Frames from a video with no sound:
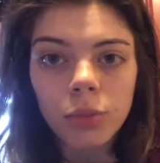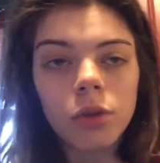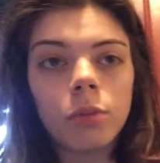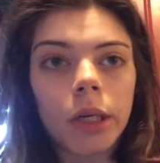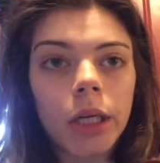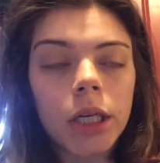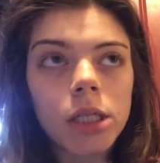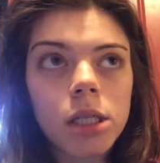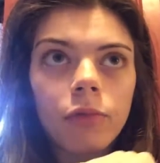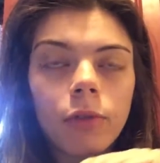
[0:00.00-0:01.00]

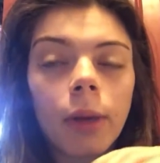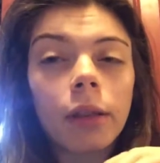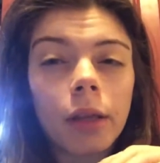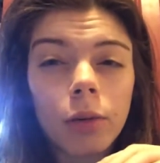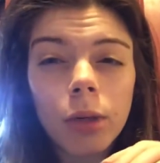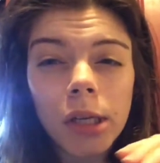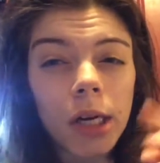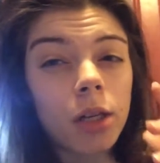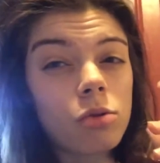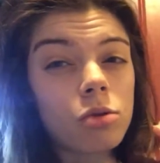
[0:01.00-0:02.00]
blueberries. For my liquid,
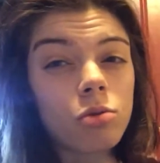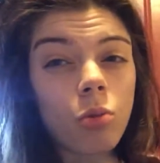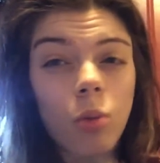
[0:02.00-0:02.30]
I used